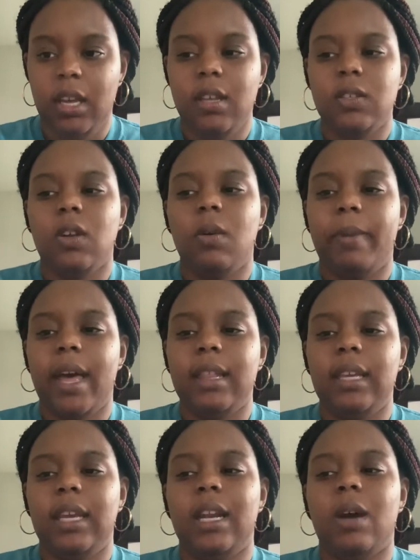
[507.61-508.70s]
so
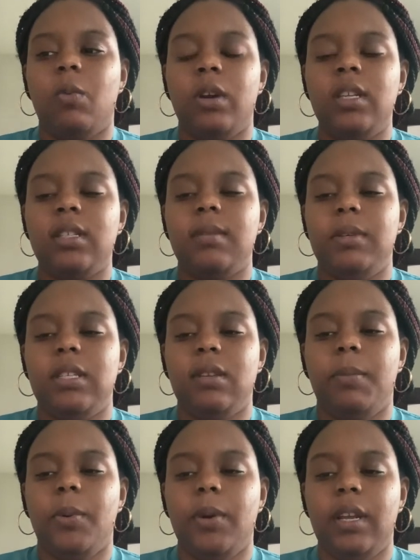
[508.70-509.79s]
badly and I wanted to be
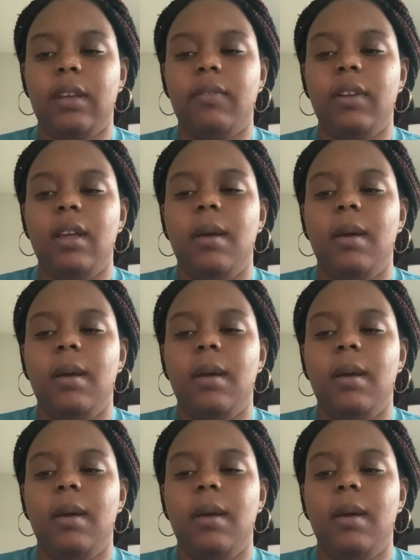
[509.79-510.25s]
supportive,